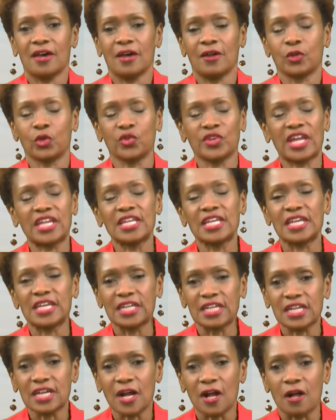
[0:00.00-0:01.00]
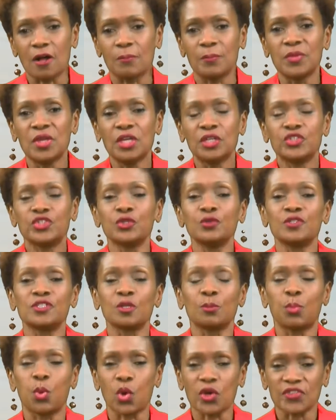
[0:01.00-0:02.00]
creating income to
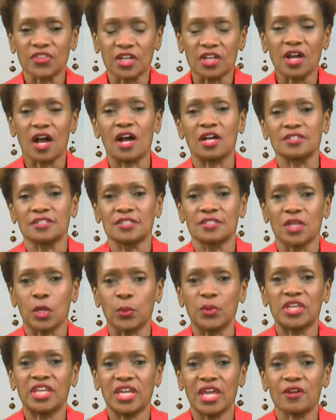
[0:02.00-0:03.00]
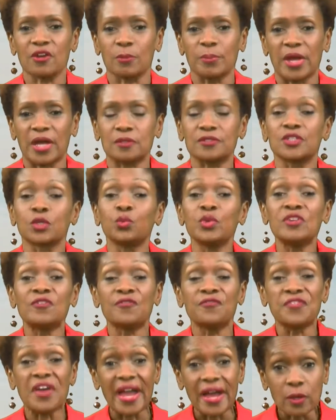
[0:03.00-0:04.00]
support the causes that we care about. So we
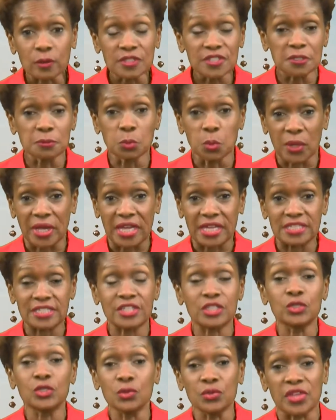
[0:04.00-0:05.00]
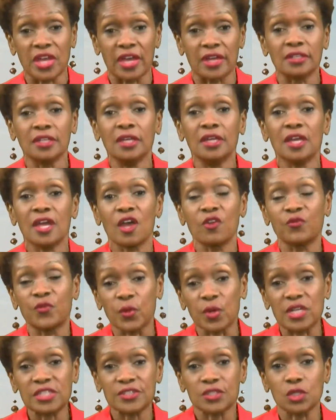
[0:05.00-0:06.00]
found some ways to do that. And for
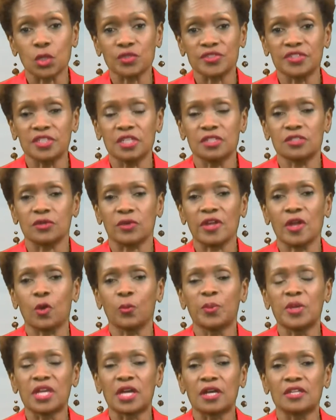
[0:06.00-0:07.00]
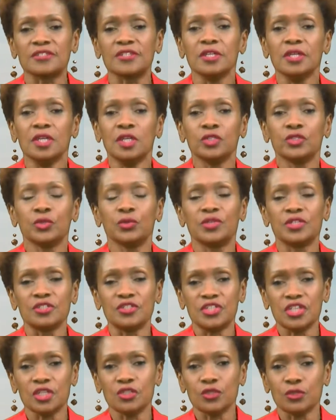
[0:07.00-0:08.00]
us, those things are helping us to
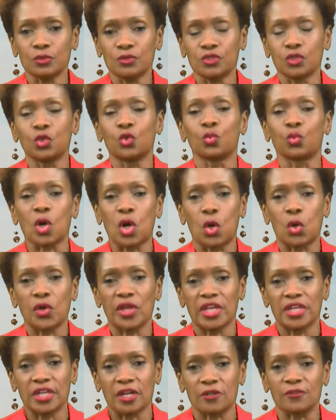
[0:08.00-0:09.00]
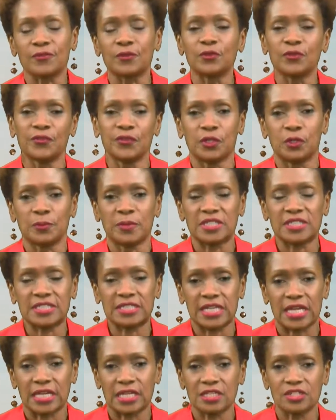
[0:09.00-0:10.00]
continue to grow in our fulfillment
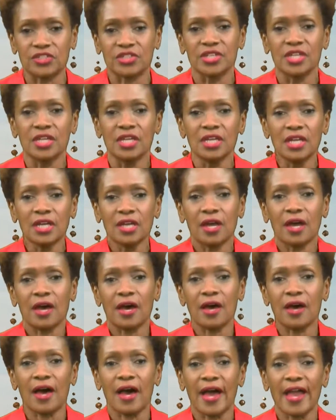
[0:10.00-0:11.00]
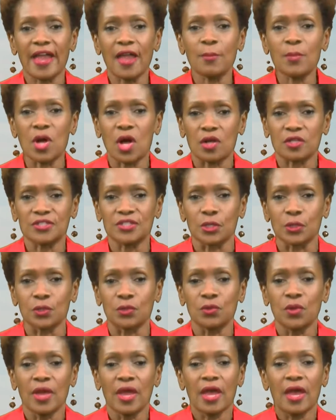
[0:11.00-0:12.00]
stage. I am
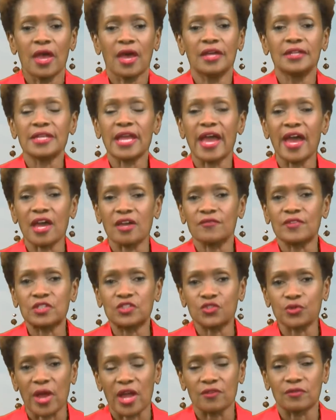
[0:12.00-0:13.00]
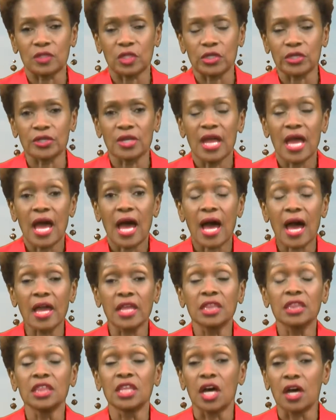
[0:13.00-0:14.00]
also an avid traveler. I
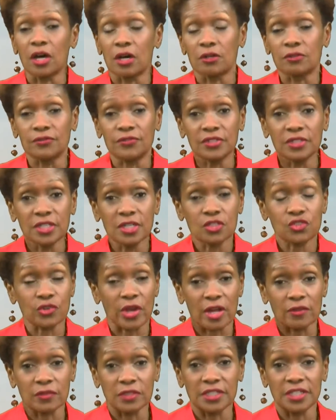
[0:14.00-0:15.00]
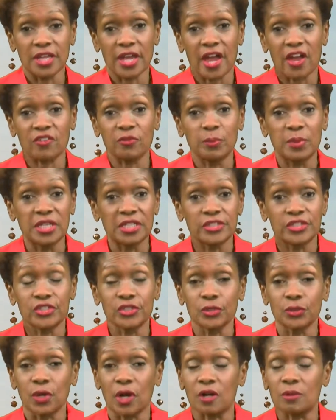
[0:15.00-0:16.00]
love traveling. I've been
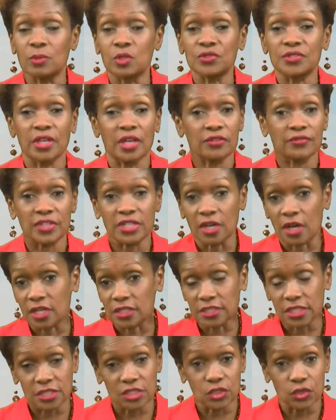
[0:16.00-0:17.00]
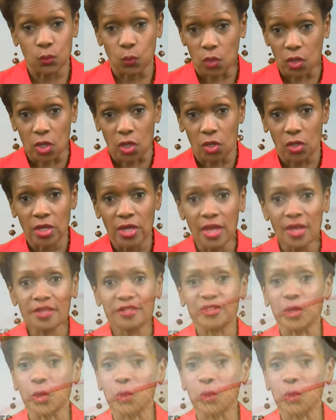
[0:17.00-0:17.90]
to almost every continent in the world. So